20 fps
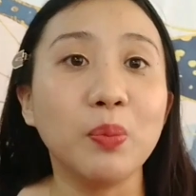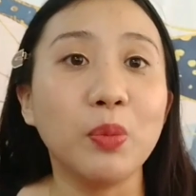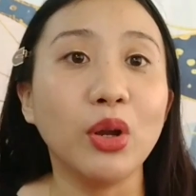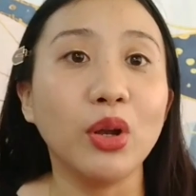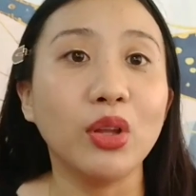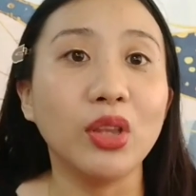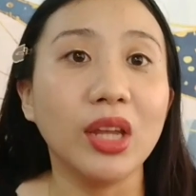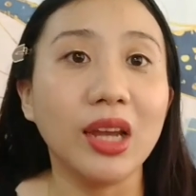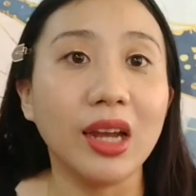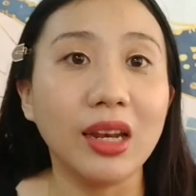
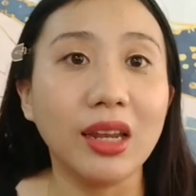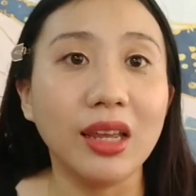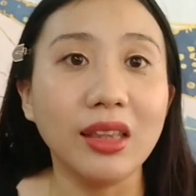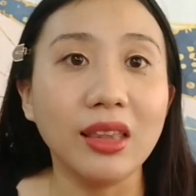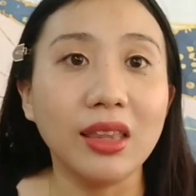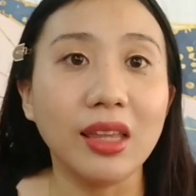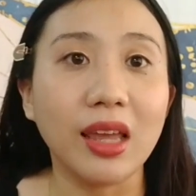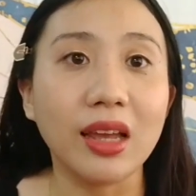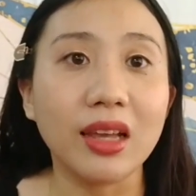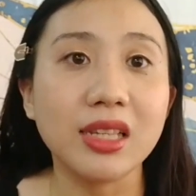periodical
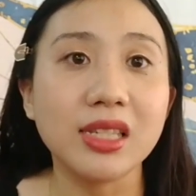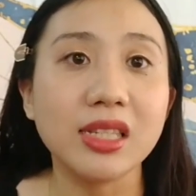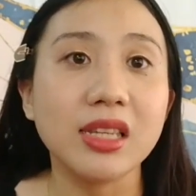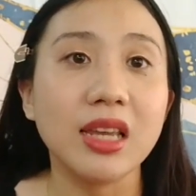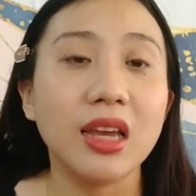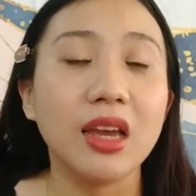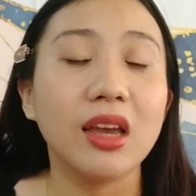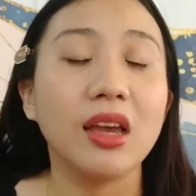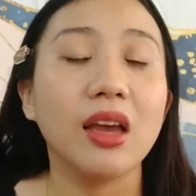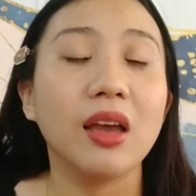index.
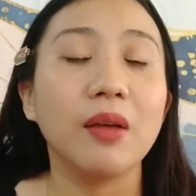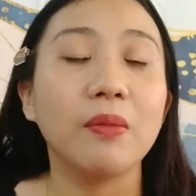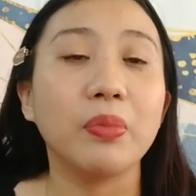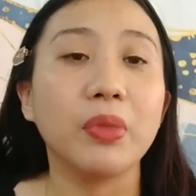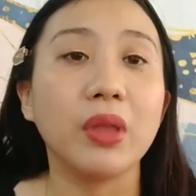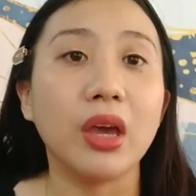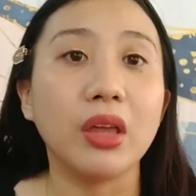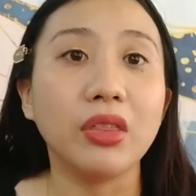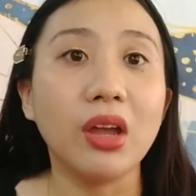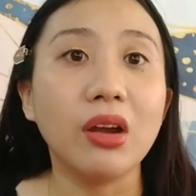
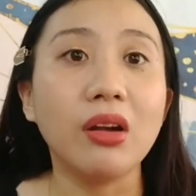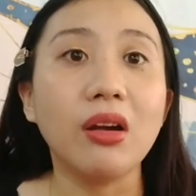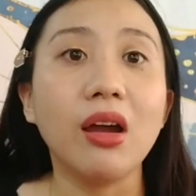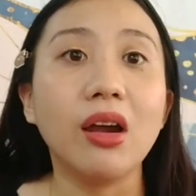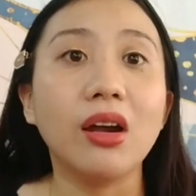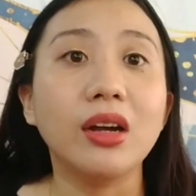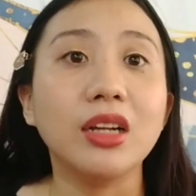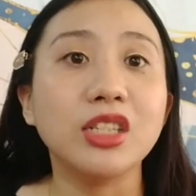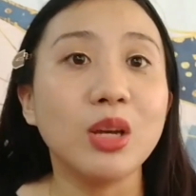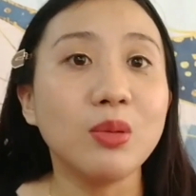There
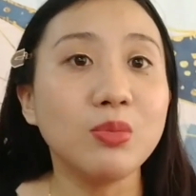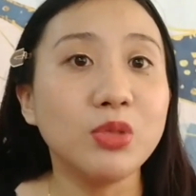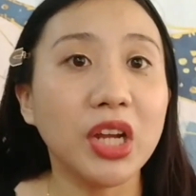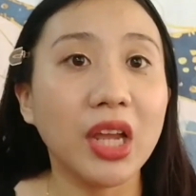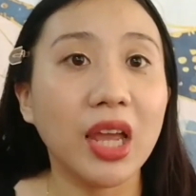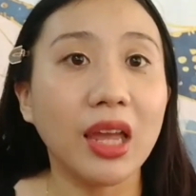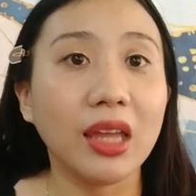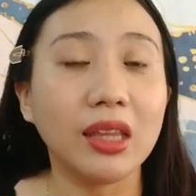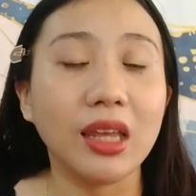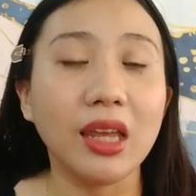are subject
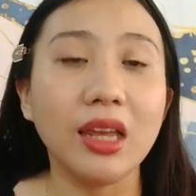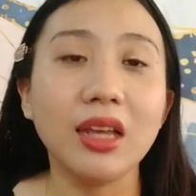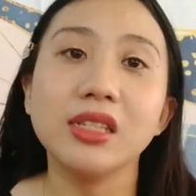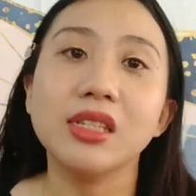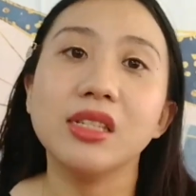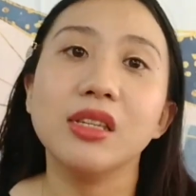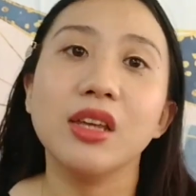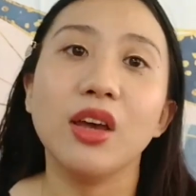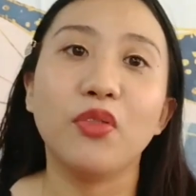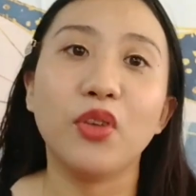
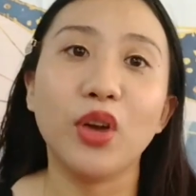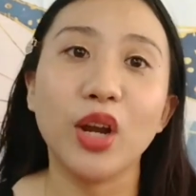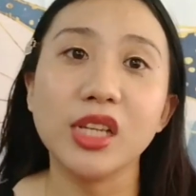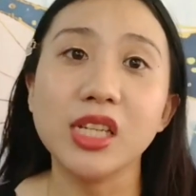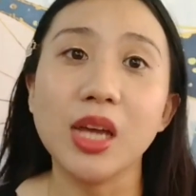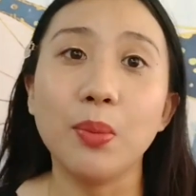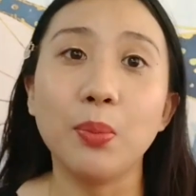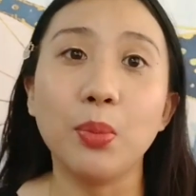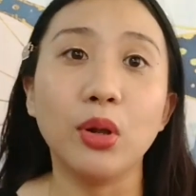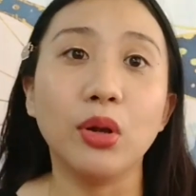headings, for
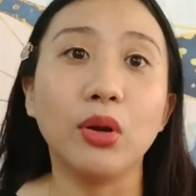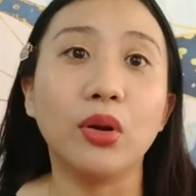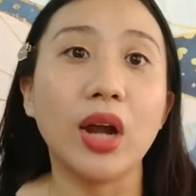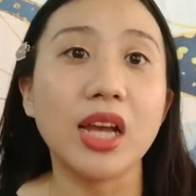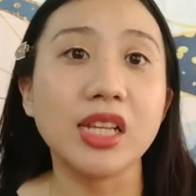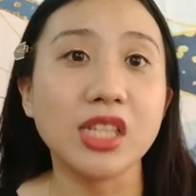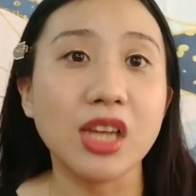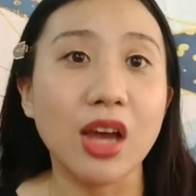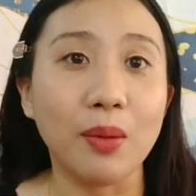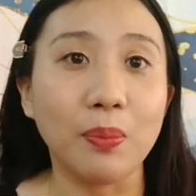example,
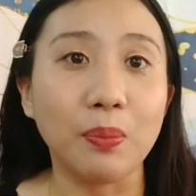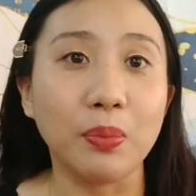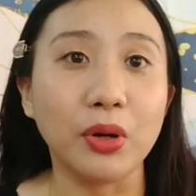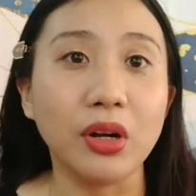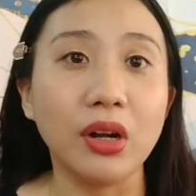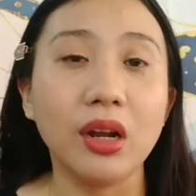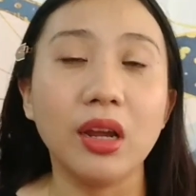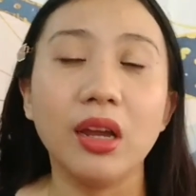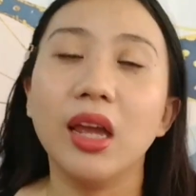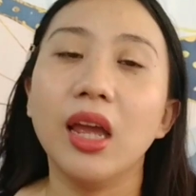
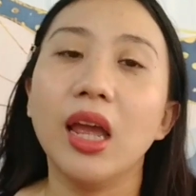grasshopper,